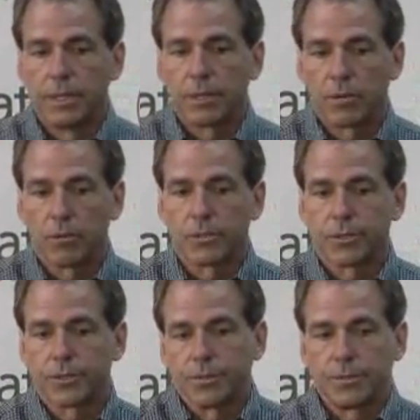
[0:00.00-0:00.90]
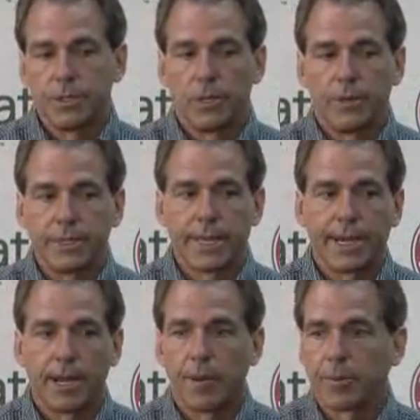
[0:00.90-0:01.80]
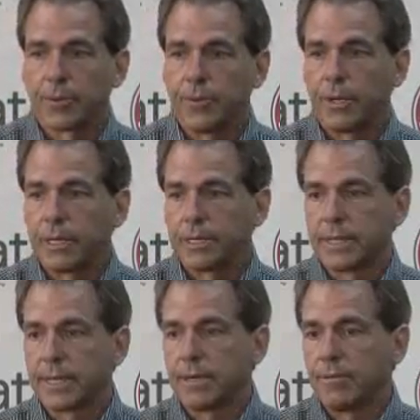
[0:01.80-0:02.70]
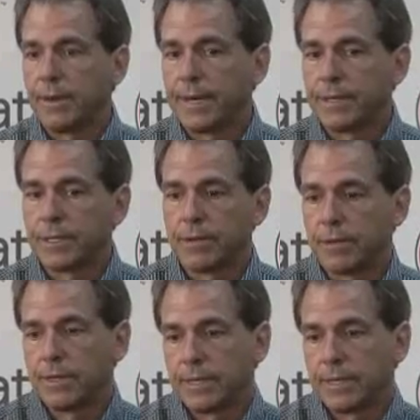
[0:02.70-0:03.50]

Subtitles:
of course, you know, he's had an opportunity. He's taken advantage of it.